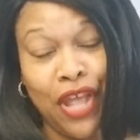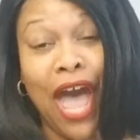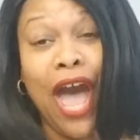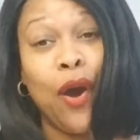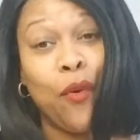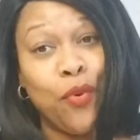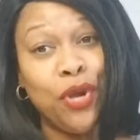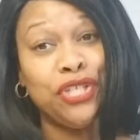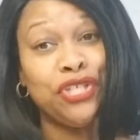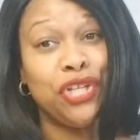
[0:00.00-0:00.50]
I
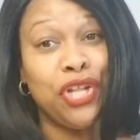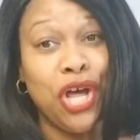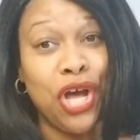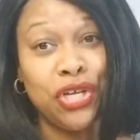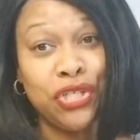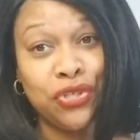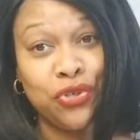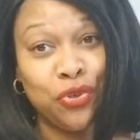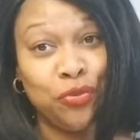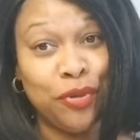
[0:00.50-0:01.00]
went to law
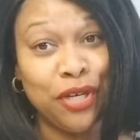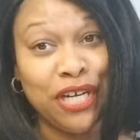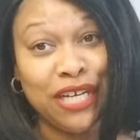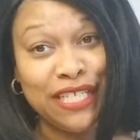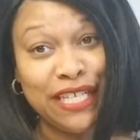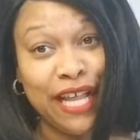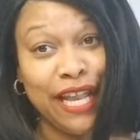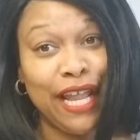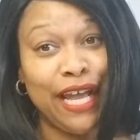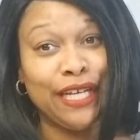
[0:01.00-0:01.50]
school
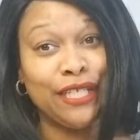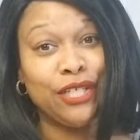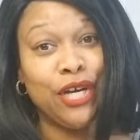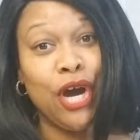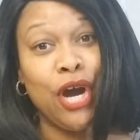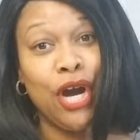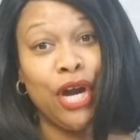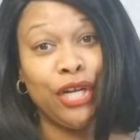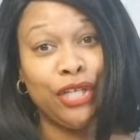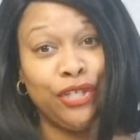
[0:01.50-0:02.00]
because I like to
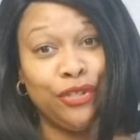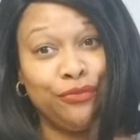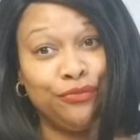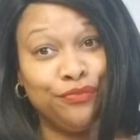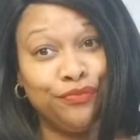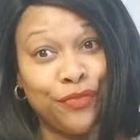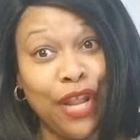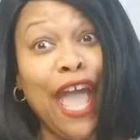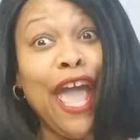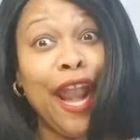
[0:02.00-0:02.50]
argue
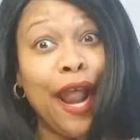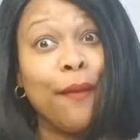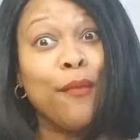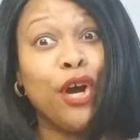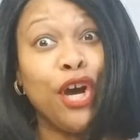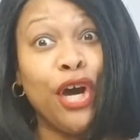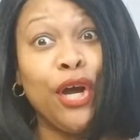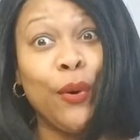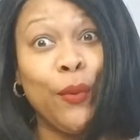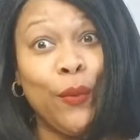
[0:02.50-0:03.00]
and I'm
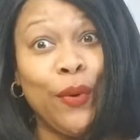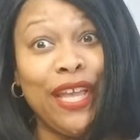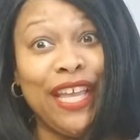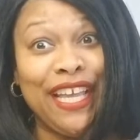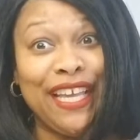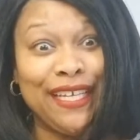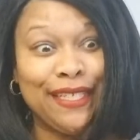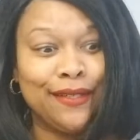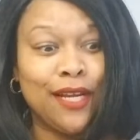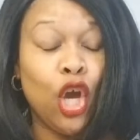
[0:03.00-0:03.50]
going to
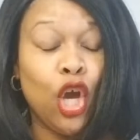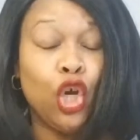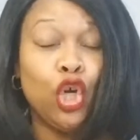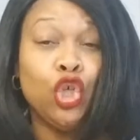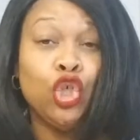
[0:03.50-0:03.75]
win.